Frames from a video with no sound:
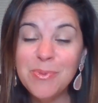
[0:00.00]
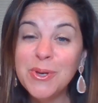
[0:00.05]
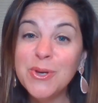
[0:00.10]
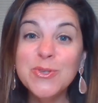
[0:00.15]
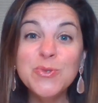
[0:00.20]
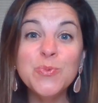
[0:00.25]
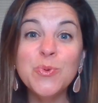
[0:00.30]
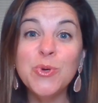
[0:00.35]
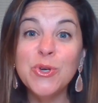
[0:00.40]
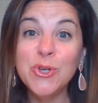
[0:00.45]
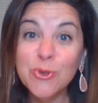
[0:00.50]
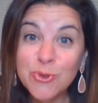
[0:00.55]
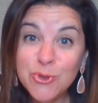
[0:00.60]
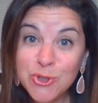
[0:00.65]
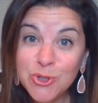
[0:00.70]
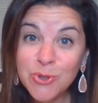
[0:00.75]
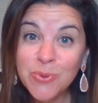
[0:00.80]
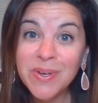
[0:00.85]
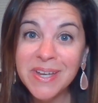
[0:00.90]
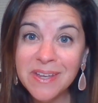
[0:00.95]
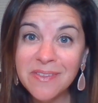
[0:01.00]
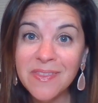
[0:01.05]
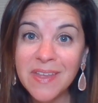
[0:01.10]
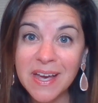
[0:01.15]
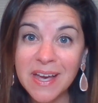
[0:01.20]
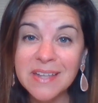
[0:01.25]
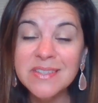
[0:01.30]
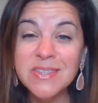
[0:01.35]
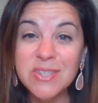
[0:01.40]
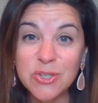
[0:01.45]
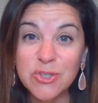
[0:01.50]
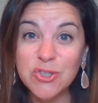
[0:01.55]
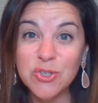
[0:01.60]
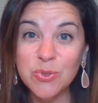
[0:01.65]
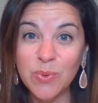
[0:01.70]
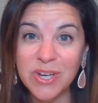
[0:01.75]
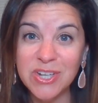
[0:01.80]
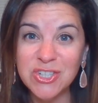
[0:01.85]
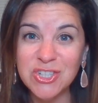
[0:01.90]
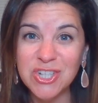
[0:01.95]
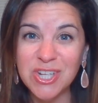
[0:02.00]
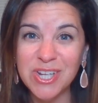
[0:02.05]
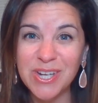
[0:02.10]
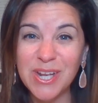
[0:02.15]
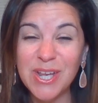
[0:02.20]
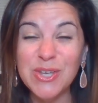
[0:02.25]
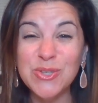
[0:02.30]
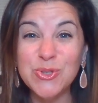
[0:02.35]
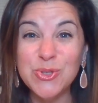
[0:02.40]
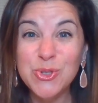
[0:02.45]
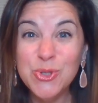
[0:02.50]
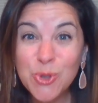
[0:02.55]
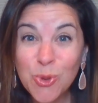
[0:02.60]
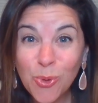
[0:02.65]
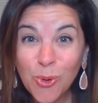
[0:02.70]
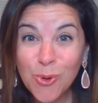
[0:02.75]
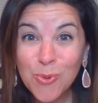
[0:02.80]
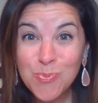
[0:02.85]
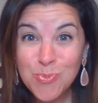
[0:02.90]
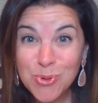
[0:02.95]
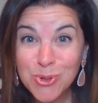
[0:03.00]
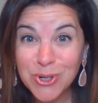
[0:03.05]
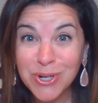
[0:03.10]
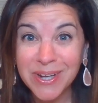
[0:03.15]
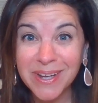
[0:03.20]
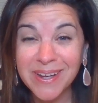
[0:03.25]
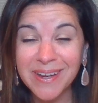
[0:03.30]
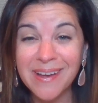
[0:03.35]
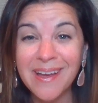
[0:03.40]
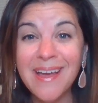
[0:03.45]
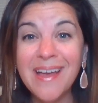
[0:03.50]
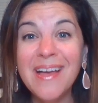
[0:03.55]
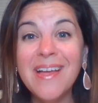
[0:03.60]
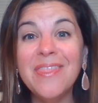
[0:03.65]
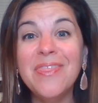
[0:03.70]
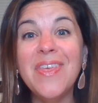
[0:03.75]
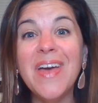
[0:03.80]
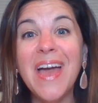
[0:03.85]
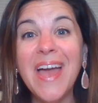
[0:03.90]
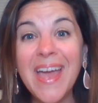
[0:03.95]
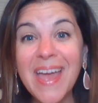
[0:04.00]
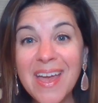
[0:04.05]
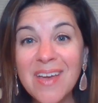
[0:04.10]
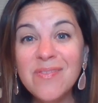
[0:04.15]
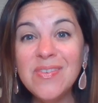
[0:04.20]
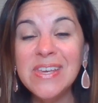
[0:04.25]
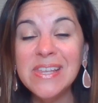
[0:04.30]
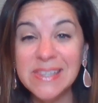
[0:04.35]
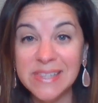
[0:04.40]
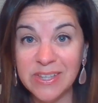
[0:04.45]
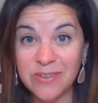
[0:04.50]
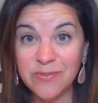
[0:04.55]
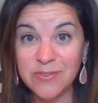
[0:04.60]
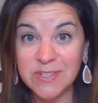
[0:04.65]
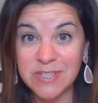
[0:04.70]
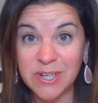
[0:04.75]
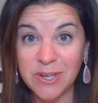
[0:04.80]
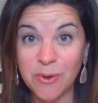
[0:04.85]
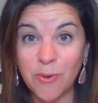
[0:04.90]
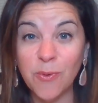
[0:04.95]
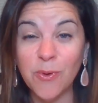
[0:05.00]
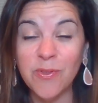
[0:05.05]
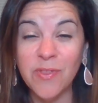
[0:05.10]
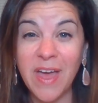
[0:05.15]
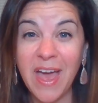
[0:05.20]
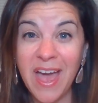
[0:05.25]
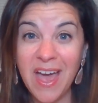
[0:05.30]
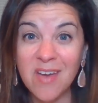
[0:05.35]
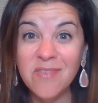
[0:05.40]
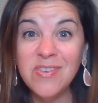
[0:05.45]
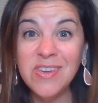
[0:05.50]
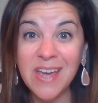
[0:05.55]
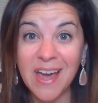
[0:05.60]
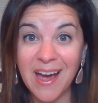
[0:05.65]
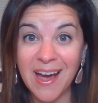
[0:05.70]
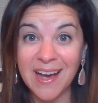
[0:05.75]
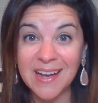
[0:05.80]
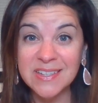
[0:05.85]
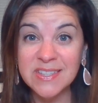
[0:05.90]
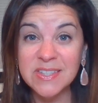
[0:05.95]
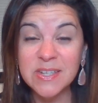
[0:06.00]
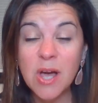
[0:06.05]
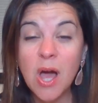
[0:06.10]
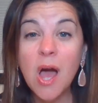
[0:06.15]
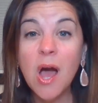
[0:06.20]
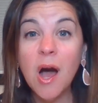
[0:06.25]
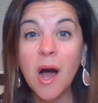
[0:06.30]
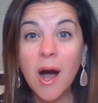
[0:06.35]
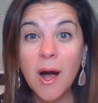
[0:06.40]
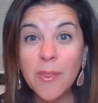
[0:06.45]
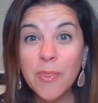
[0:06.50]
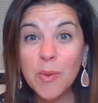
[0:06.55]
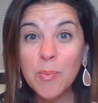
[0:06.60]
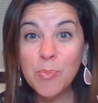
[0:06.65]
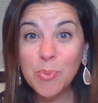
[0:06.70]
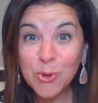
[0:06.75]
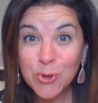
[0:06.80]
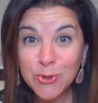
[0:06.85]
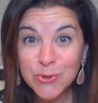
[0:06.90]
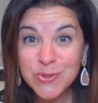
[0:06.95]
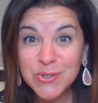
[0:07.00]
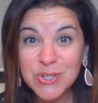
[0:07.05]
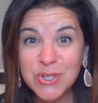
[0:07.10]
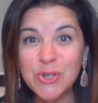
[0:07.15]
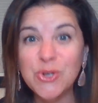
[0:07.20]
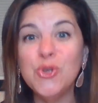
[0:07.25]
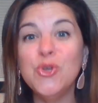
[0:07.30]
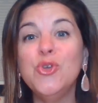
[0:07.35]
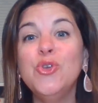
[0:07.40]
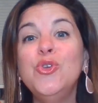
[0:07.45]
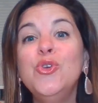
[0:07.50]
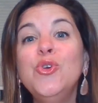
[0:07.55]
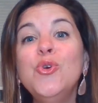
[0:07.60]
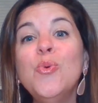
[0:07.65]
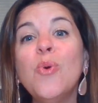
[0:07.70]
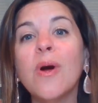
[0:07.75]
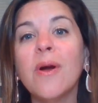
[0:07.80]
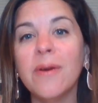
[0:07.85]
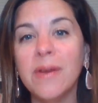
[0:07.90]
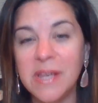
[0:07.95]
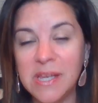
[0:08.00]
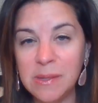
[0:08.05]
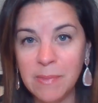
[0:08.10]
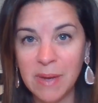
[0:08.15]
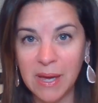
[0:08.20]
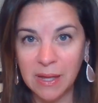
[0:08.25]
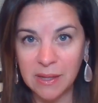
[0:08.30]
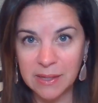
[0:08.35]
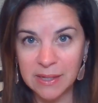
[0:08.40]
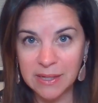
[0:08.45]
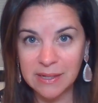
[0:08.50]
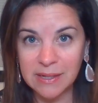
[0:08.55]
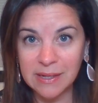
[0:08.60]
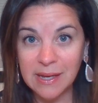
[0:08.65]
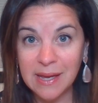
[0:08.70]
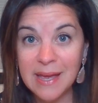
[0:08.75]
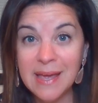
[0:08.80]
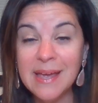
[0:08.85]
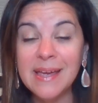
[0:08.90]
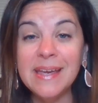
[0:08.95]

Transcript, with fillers: Because what you're doing in that situation is you're putting the heavy lifting or the heavy ask on the person you are emailing.